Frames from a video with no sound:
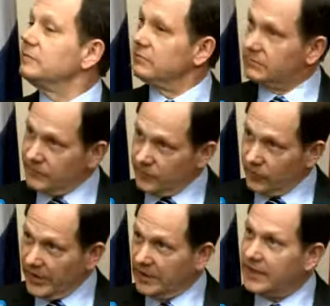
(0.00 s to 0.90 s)

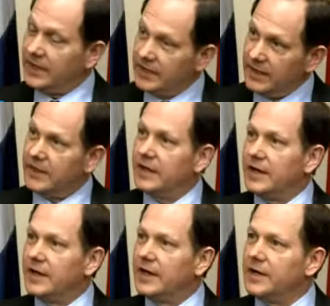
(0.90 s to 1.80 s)
freely
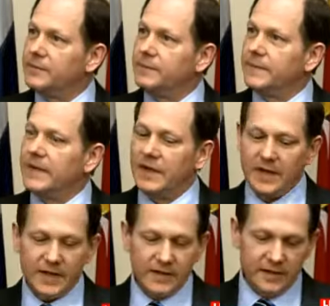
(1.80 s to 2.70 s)

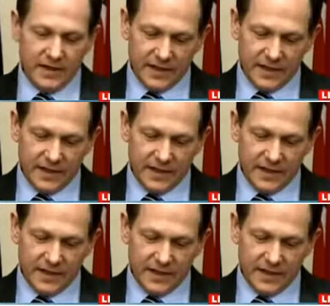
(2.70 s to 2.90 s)
in